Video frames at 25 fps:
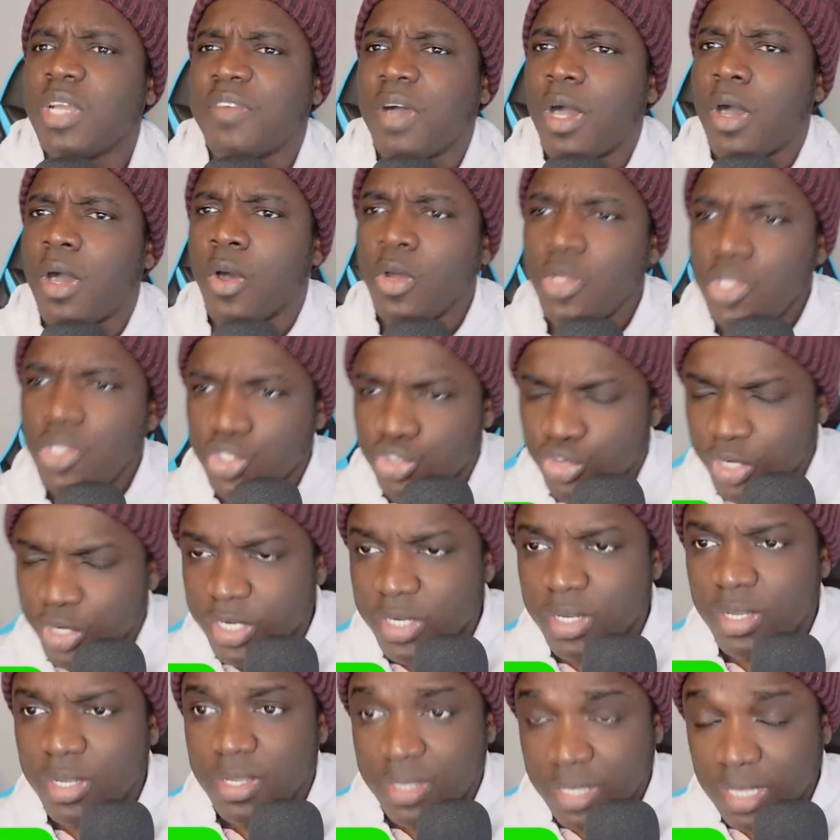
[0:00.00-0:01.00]

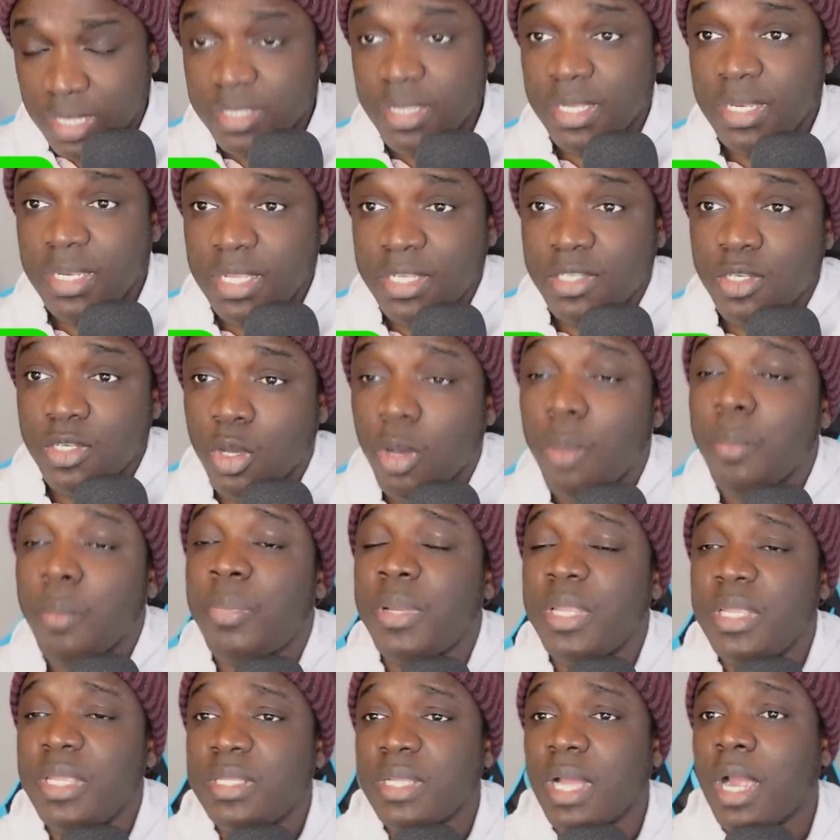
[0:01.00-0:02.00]
100 that you need to
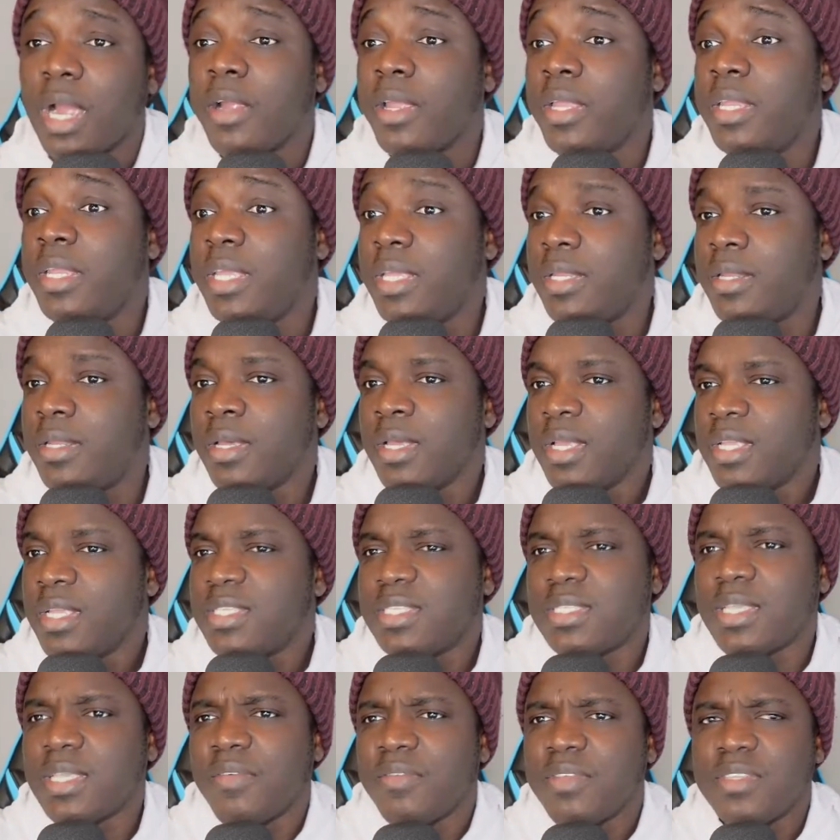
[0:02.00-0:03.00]
complete, or you need
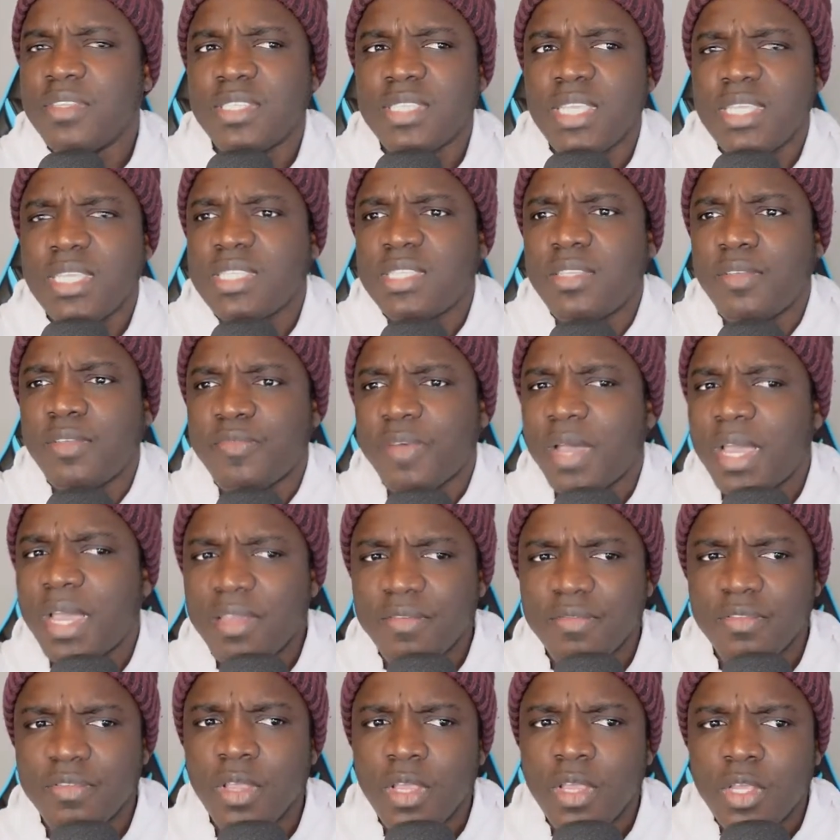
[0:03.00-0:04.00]

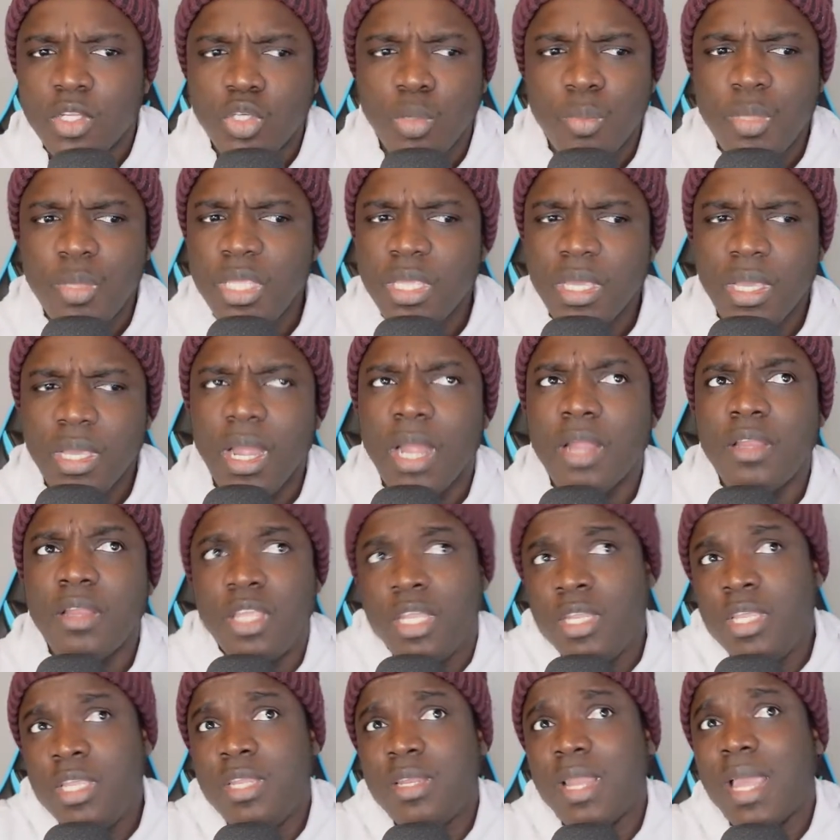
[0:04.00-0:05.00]
65 to be, or
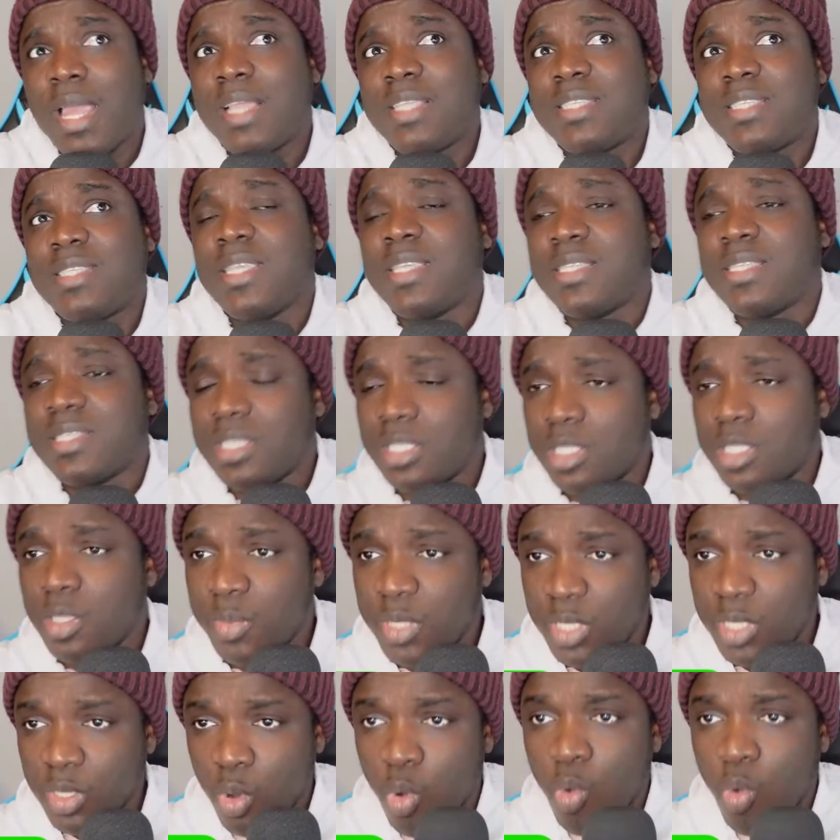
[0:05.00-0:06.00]
you need like 60 to
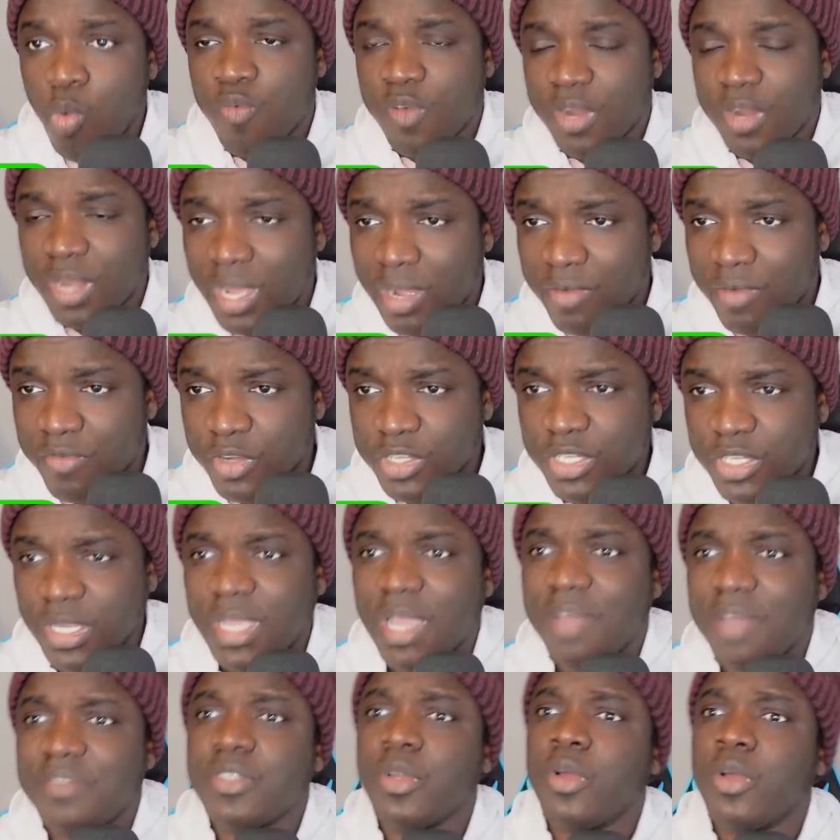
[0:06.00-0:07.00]
be over the average, and
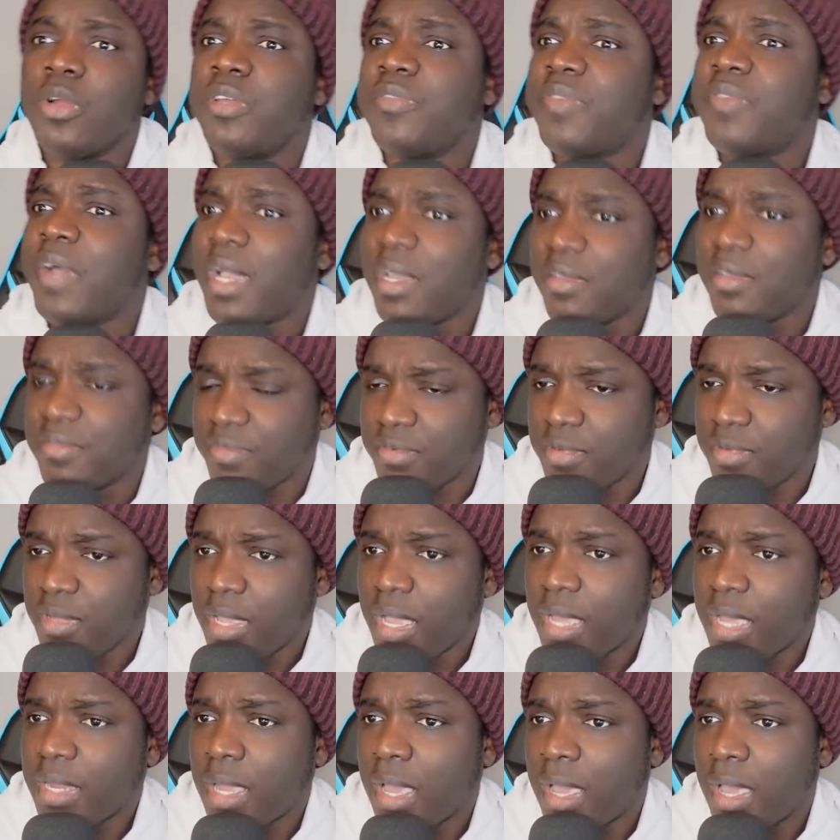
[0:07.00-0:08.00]
you have 35
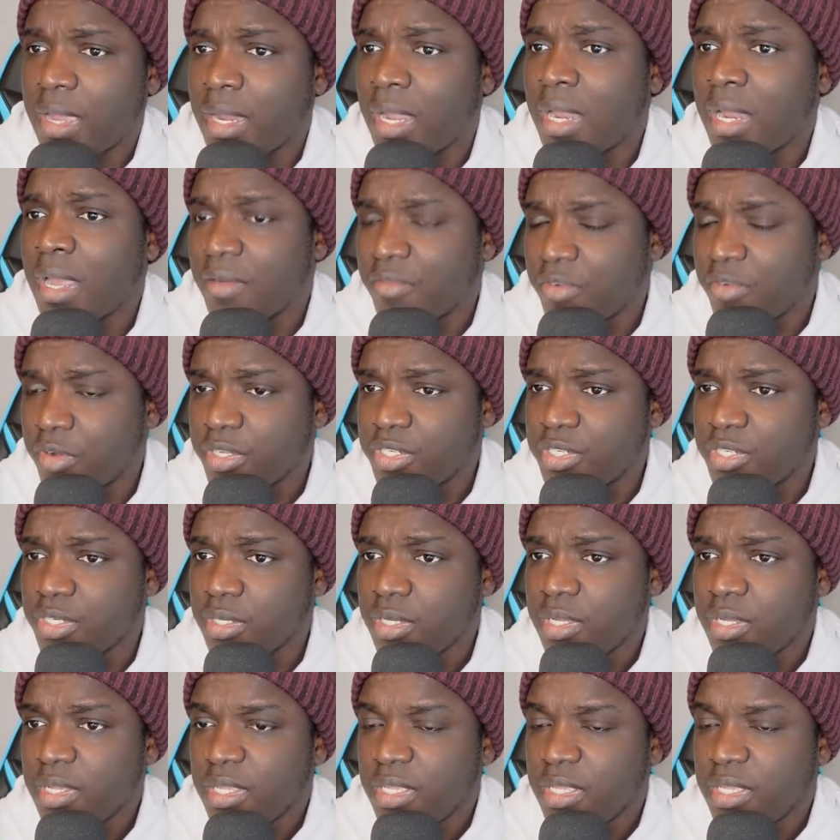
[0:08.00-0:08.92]
on an average.